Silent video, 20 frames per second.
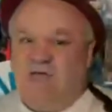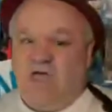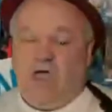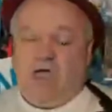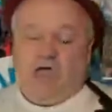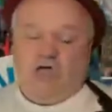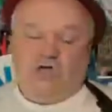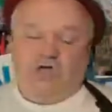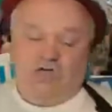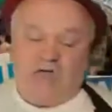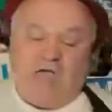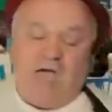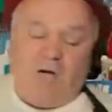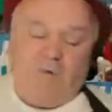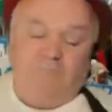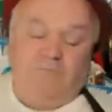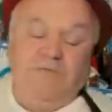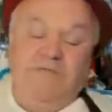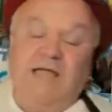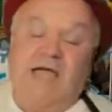
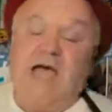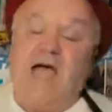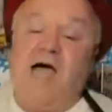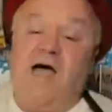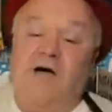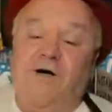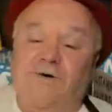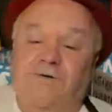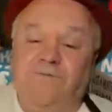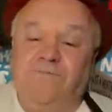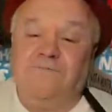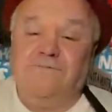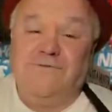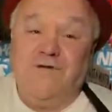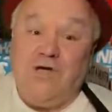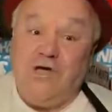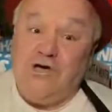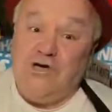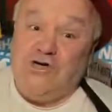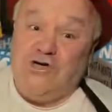Shout 'em
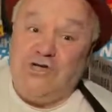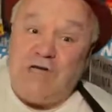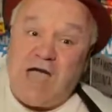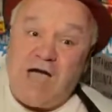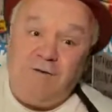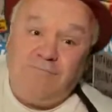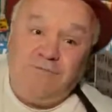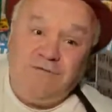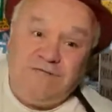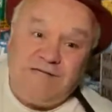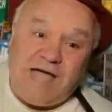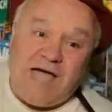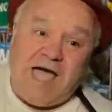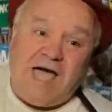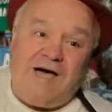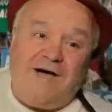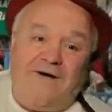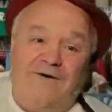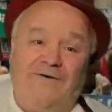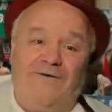down, shout 'em
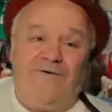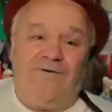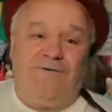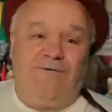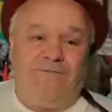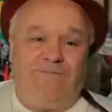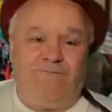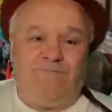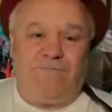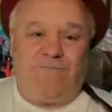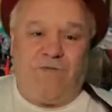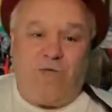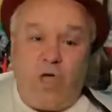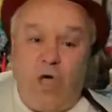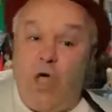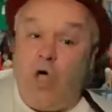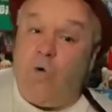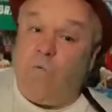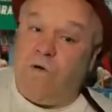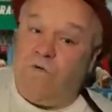
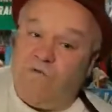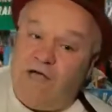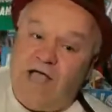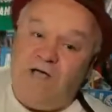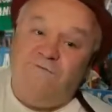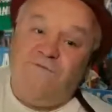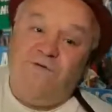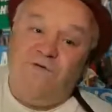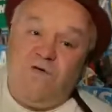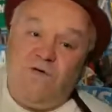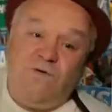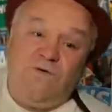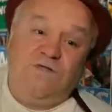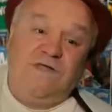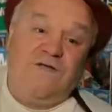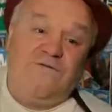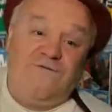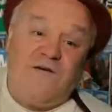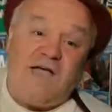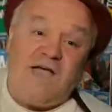down. Wherever you
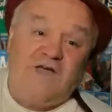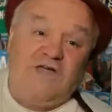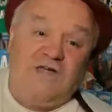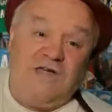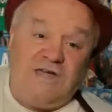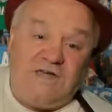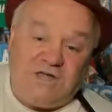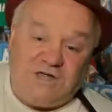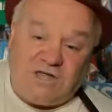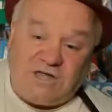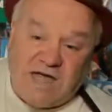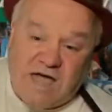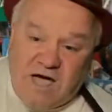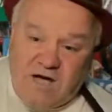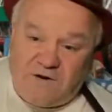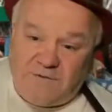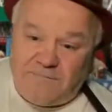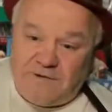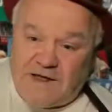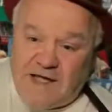see fascists,
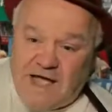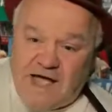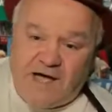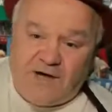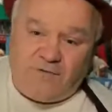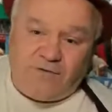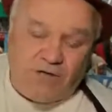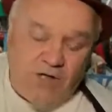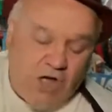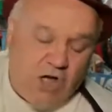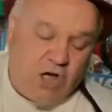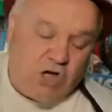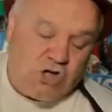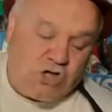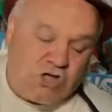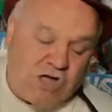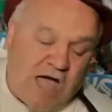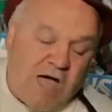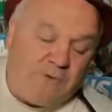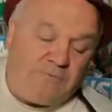shout 'em down.
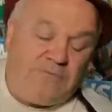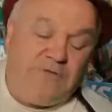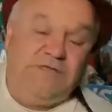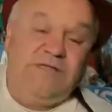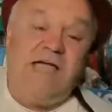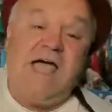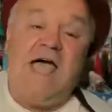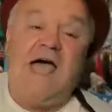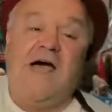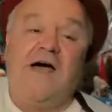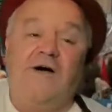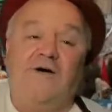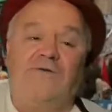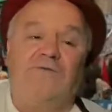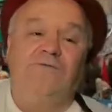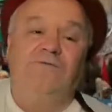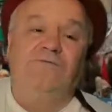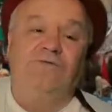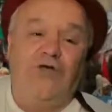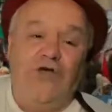Shout 'em
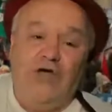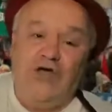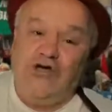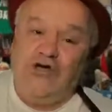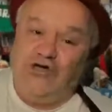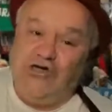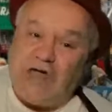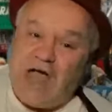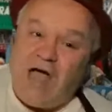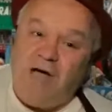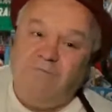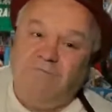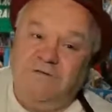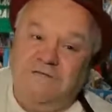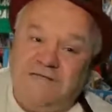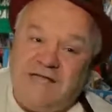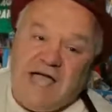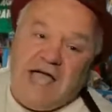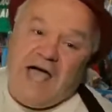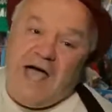down, shout
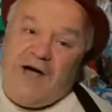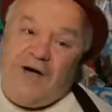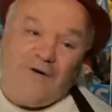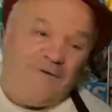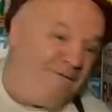'em down.